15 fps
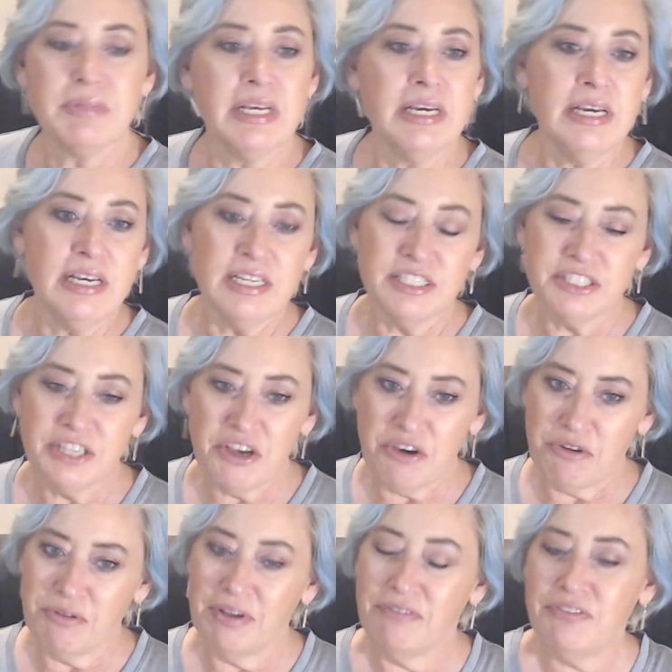
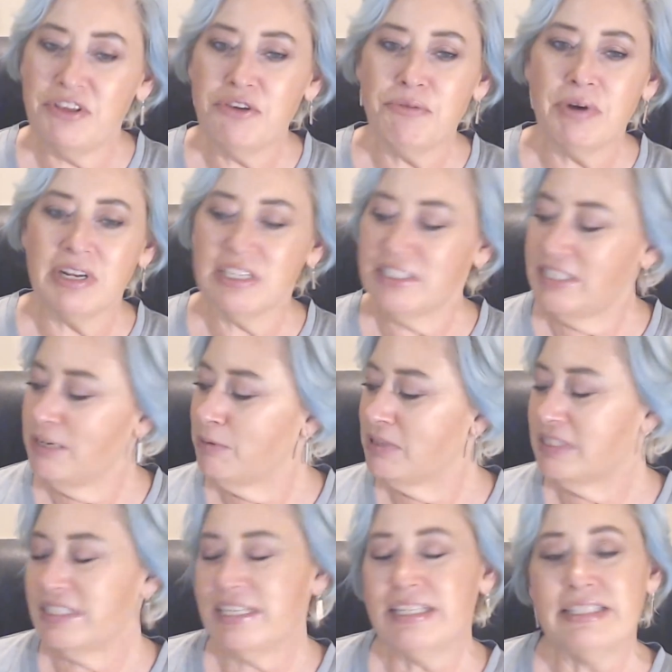So if you want to see what's
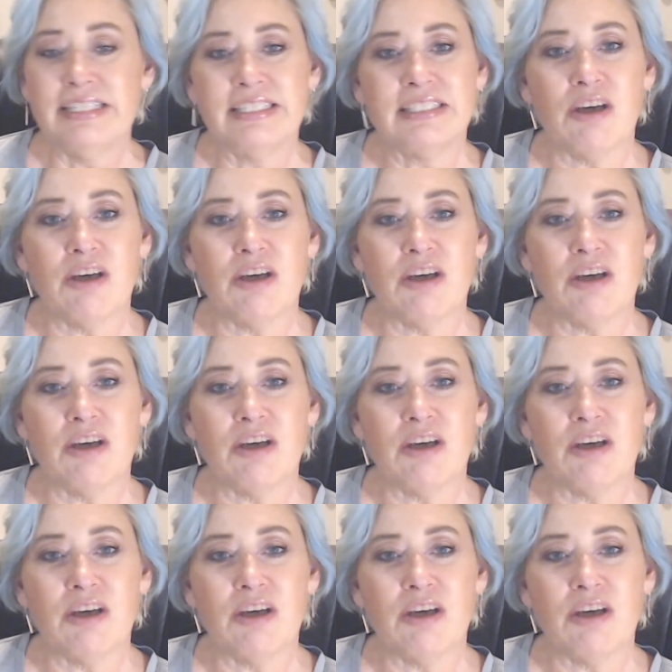in this